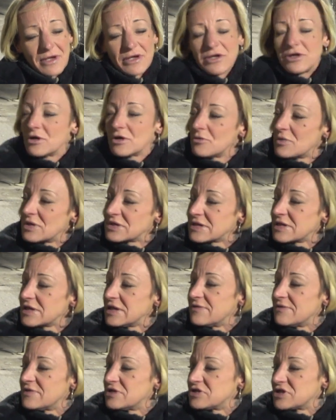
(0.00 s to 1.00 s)
You know, it
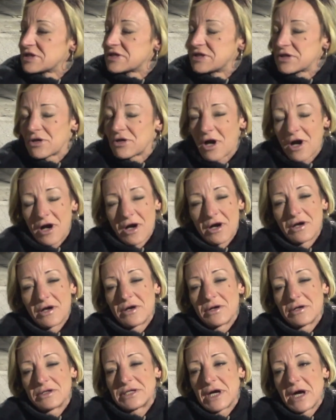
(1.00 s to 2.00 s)
wasn't even just the car,
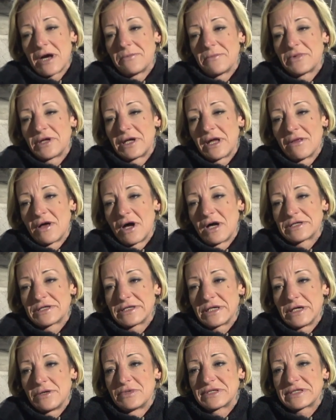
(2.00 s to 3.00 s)
Tom, that I lost.
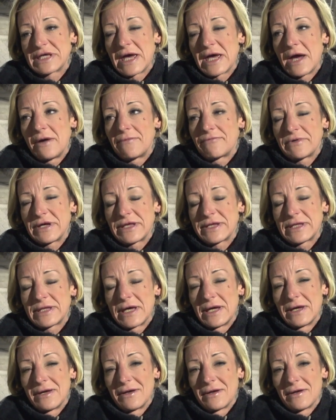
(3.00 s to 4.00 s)
It was everything.